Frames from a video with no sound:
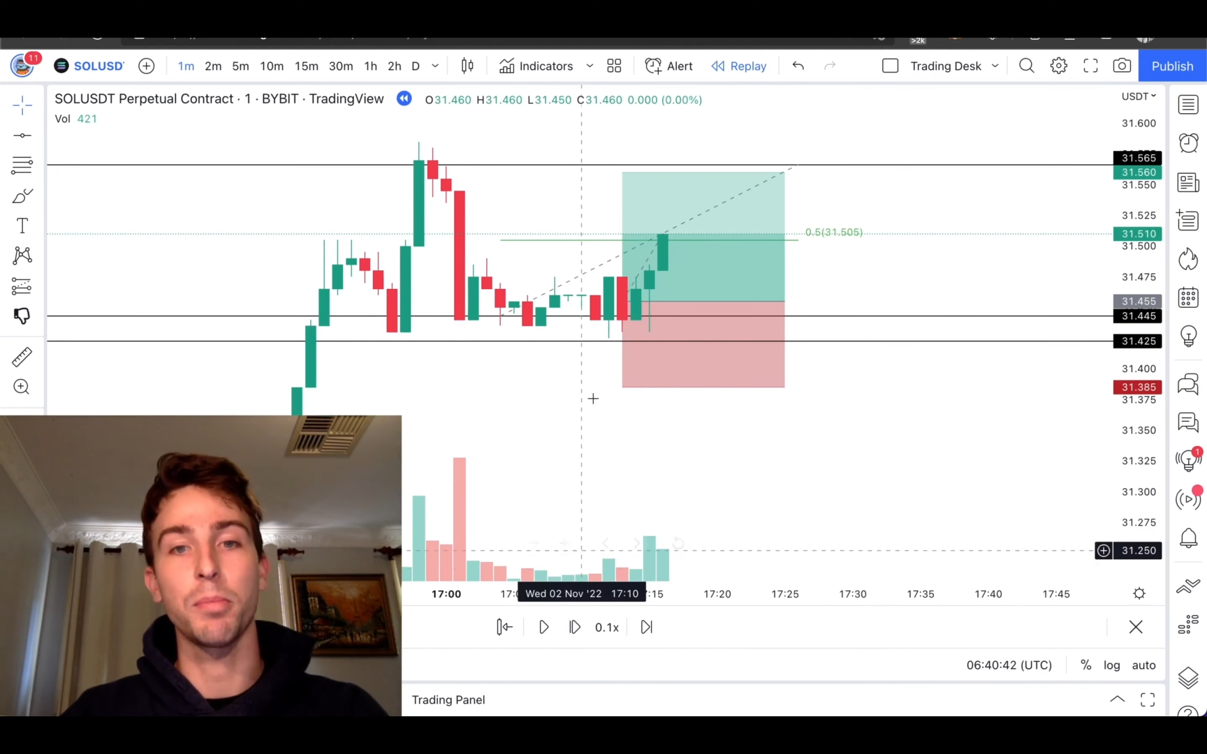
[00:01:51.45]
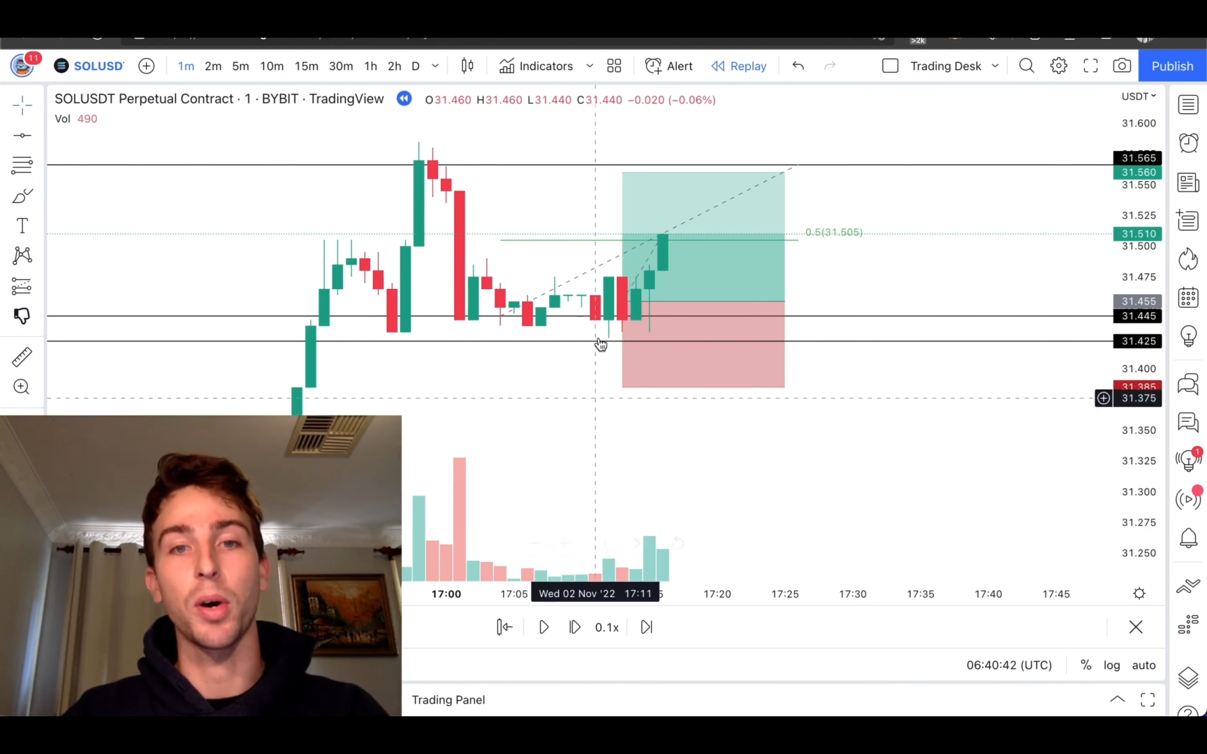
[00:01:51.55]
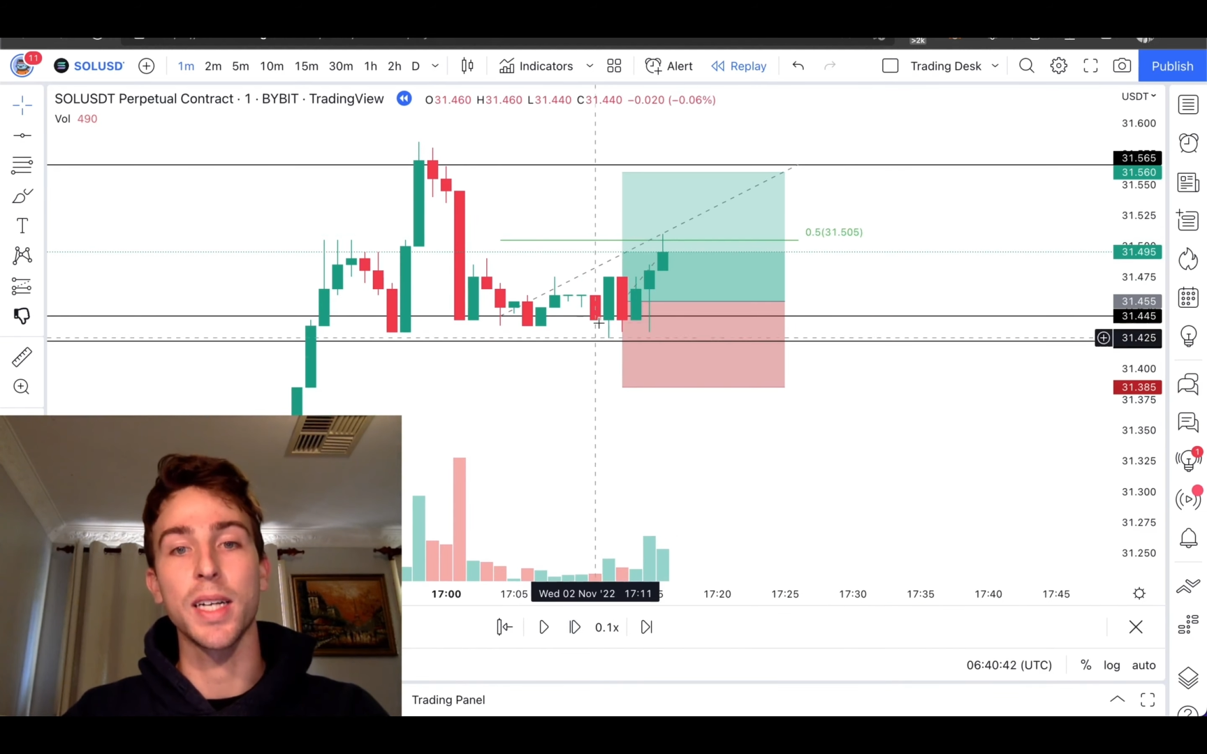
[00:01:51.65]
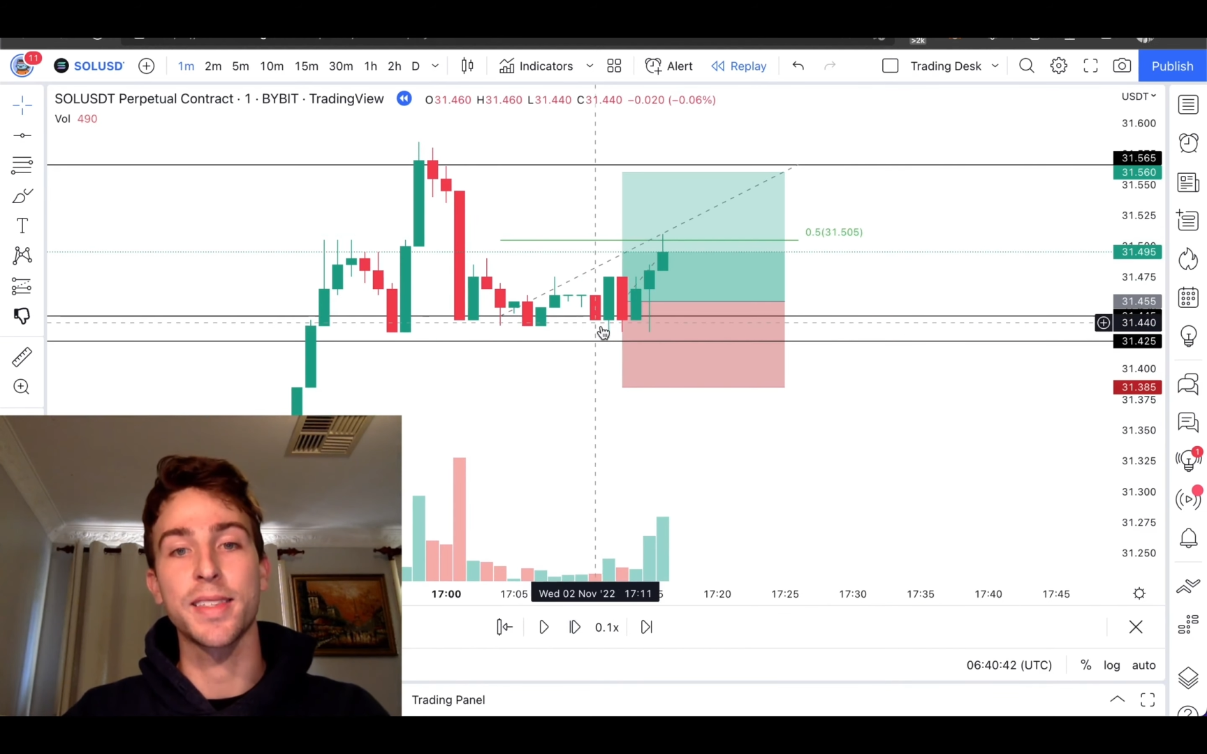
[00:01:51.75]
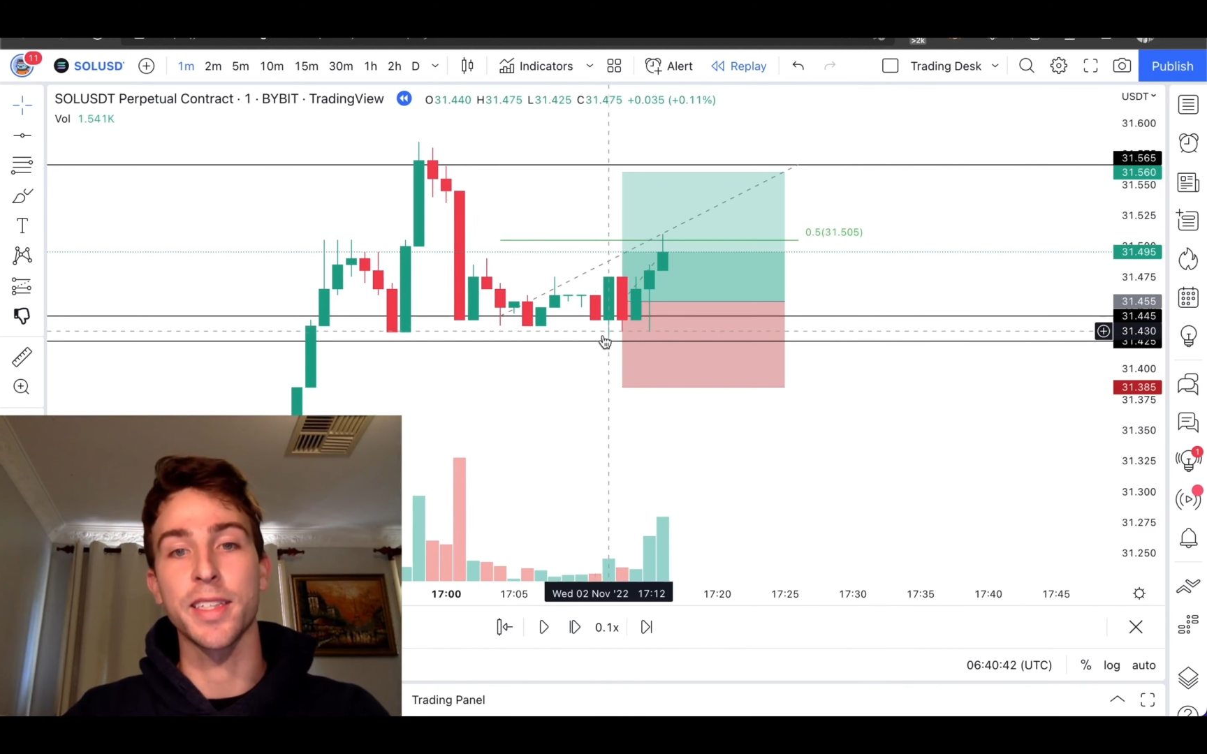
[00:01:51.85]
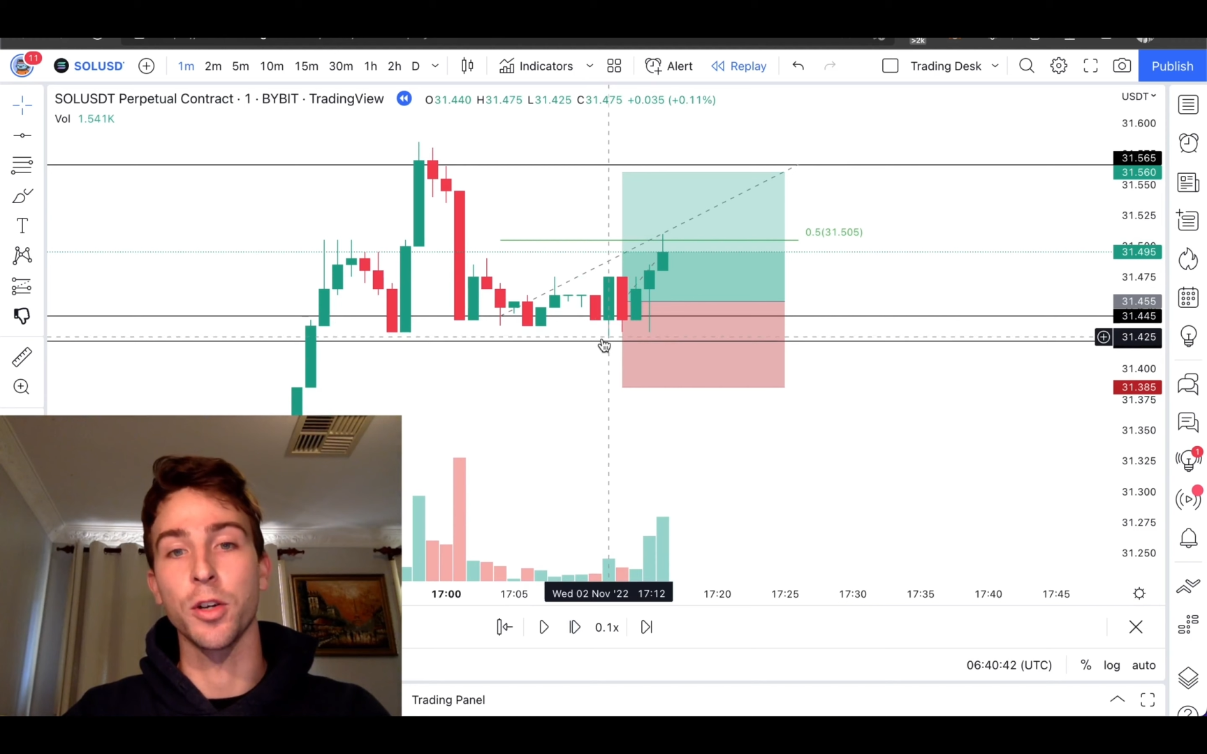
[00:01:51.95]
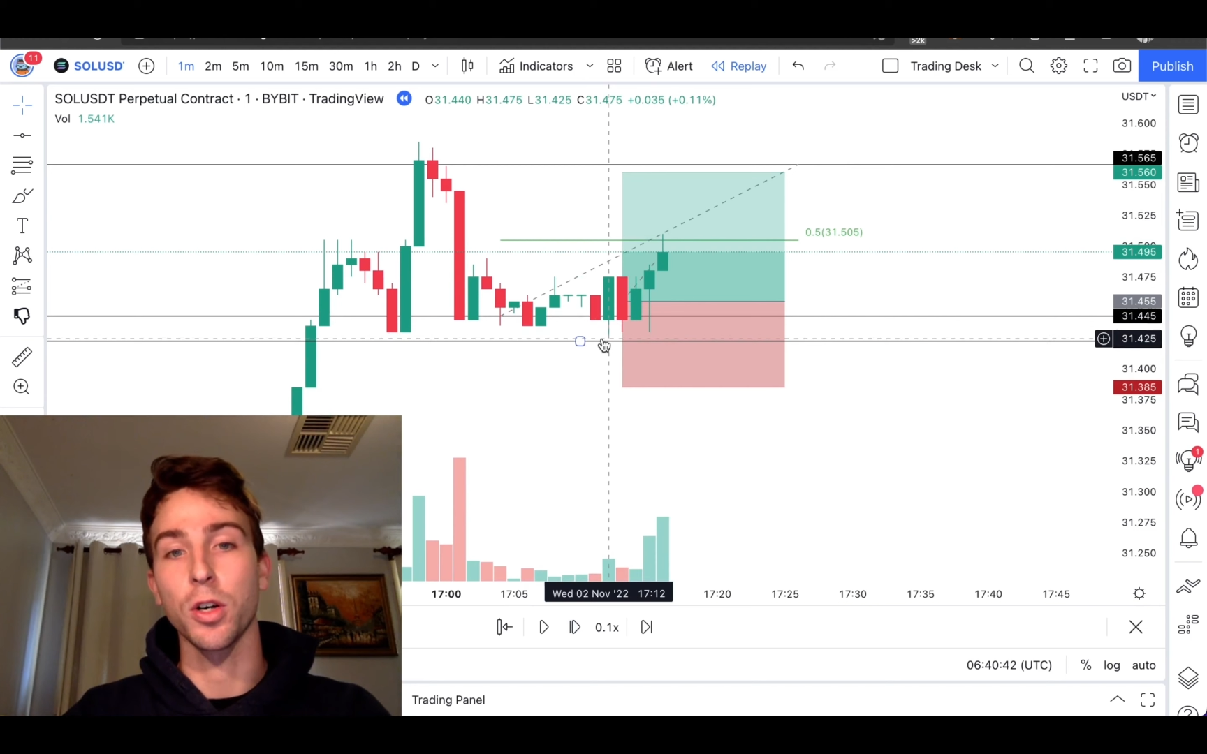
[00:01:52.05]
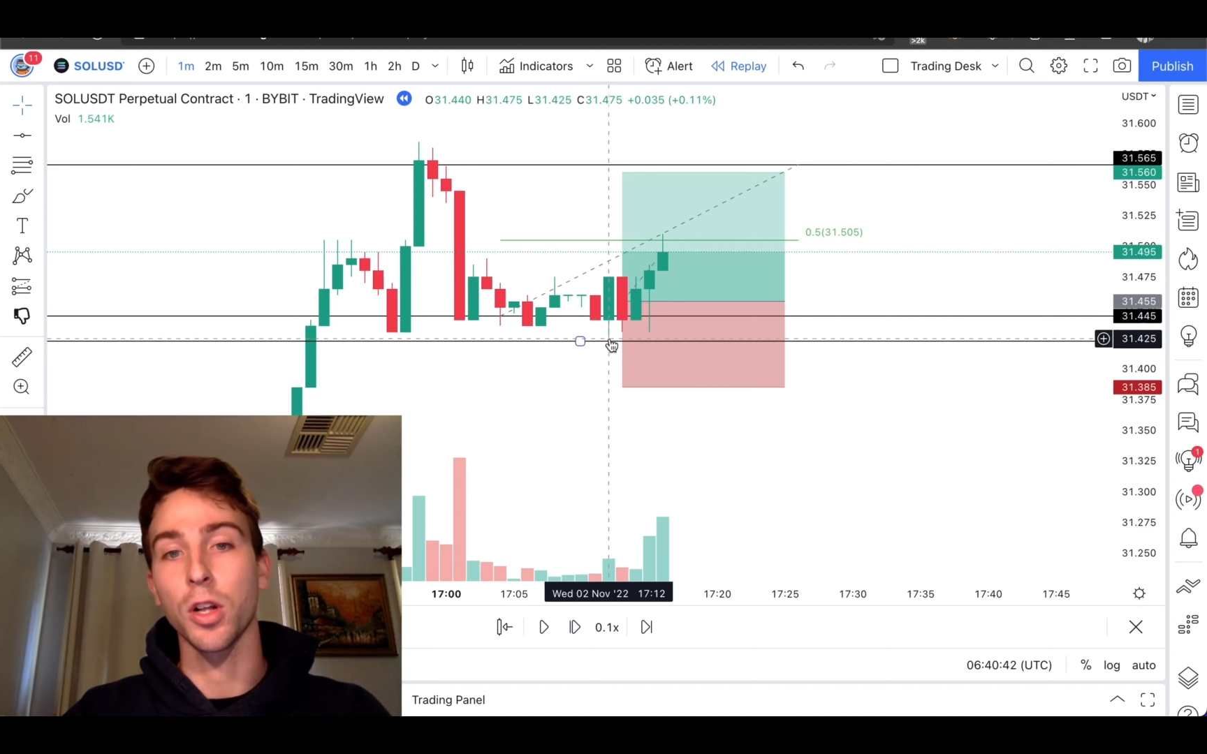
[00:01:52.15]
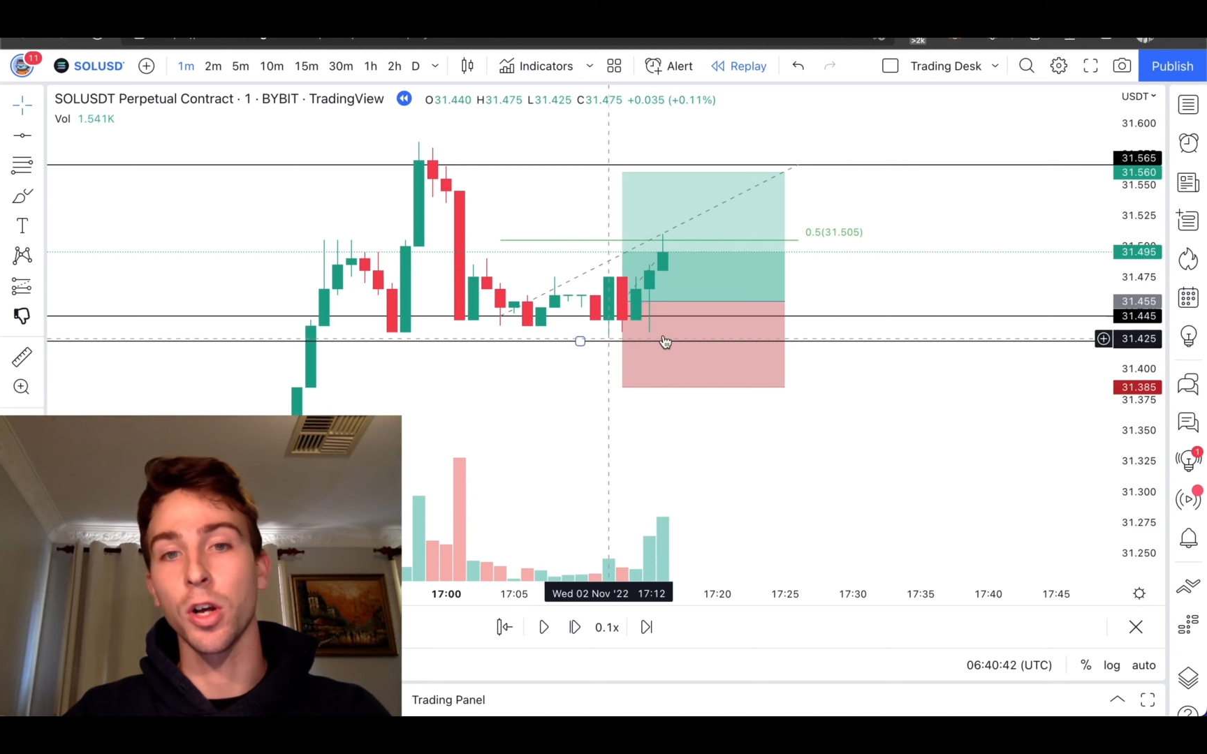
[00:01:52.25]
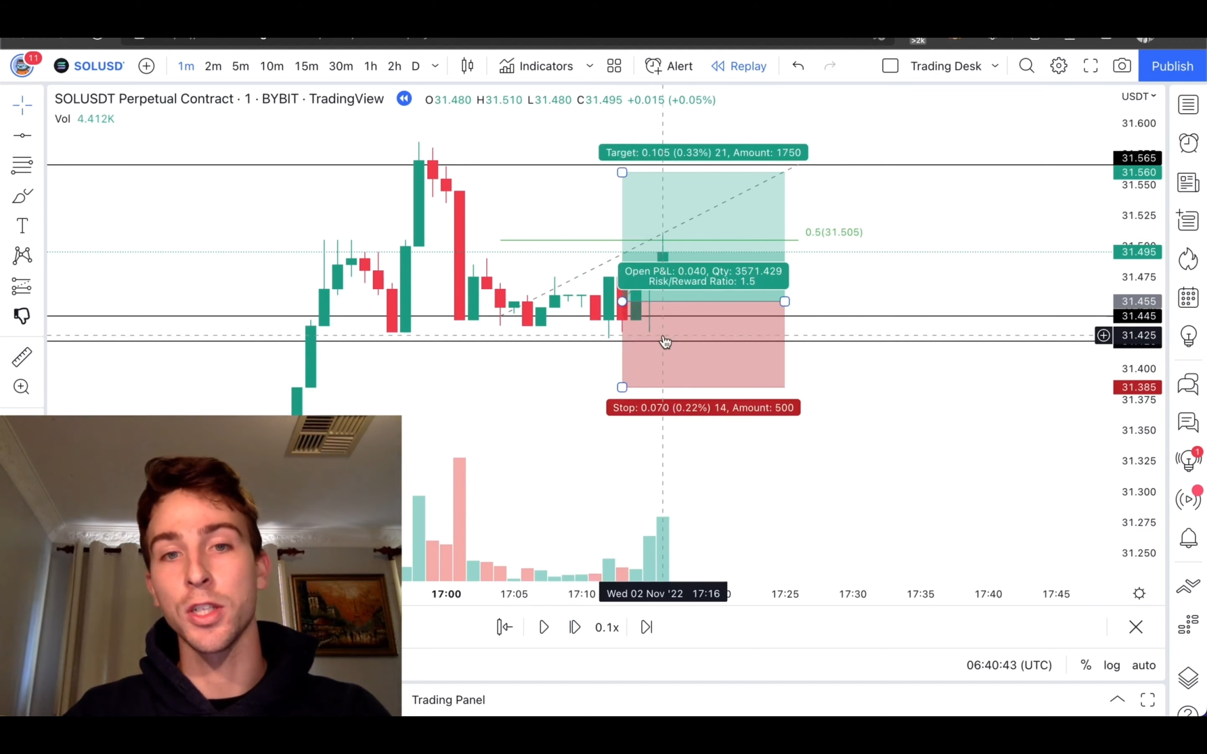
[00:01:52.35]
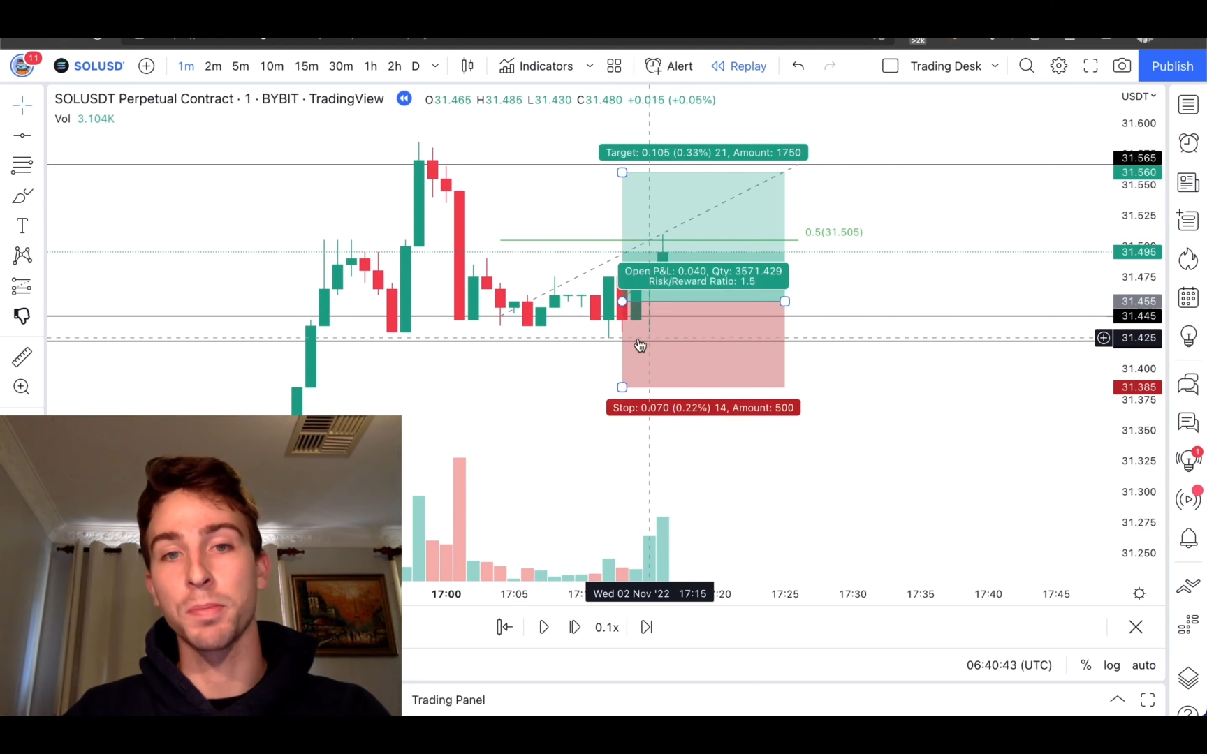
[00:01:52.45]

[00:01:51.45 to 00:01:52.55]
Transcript: Price did not close